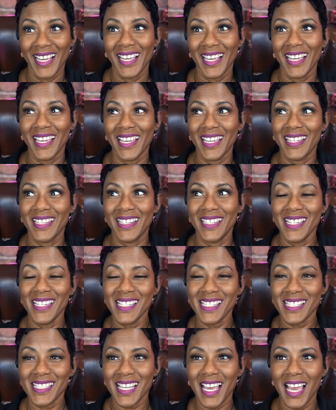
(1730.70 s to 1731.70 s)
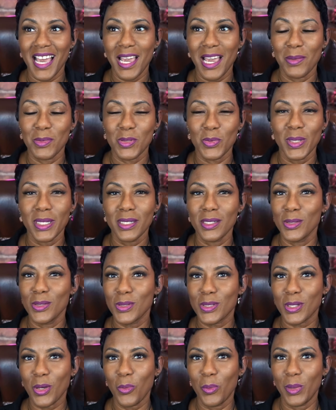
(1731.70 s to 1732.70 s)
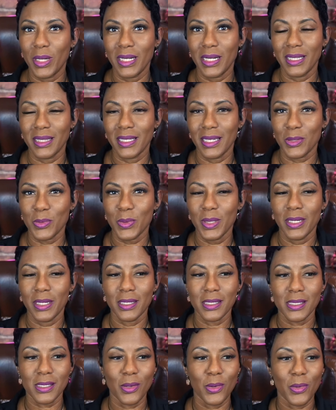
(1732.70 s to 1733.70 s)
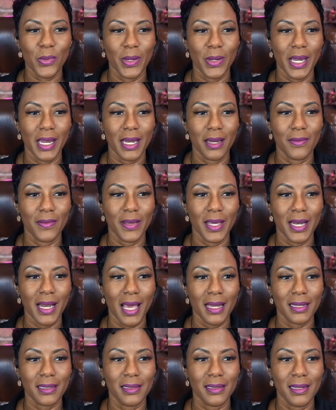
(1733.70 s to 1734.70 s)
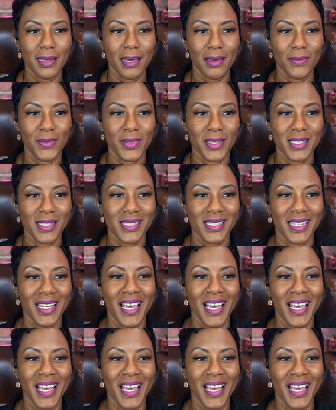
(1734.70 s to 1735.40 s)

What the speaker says: In these times, we can do so many things. We can get so creative, and I love this.